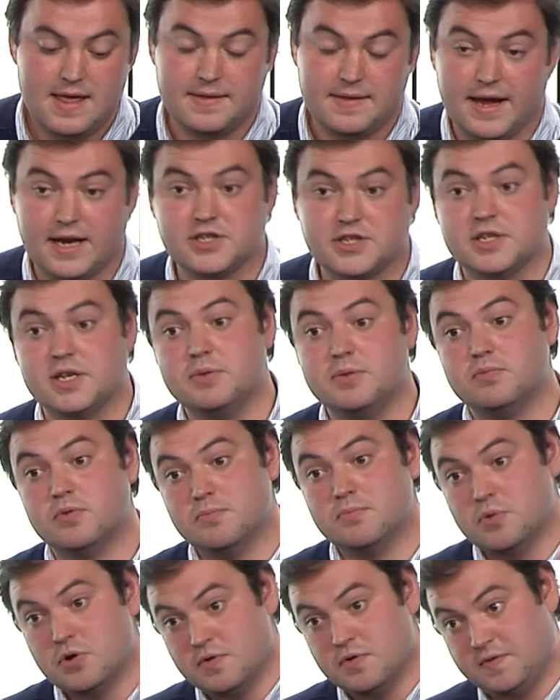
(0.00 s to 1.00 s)
They actually
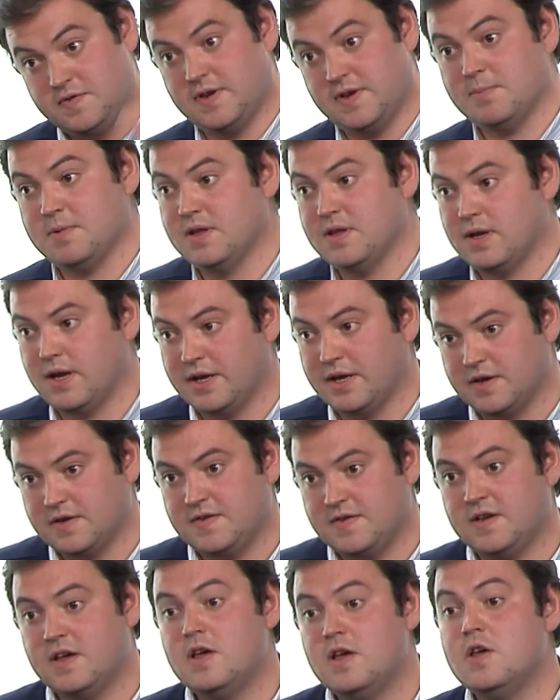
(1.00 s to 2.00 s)
removed some of the
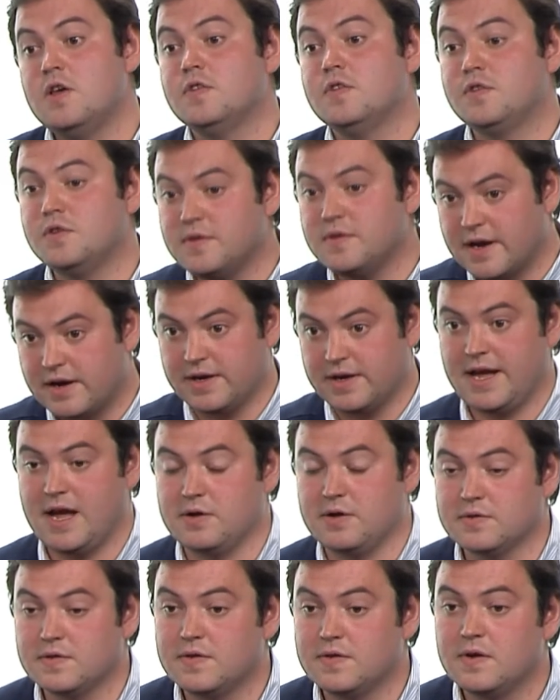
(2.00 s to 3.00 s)
links to their
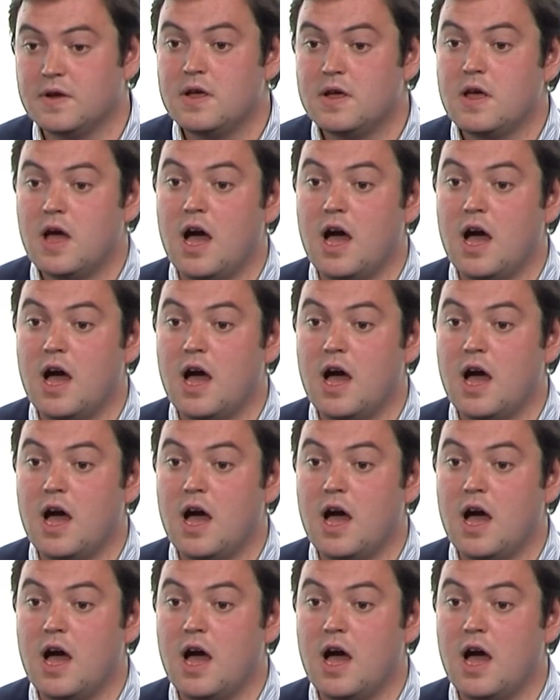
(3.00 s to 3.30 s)
accounts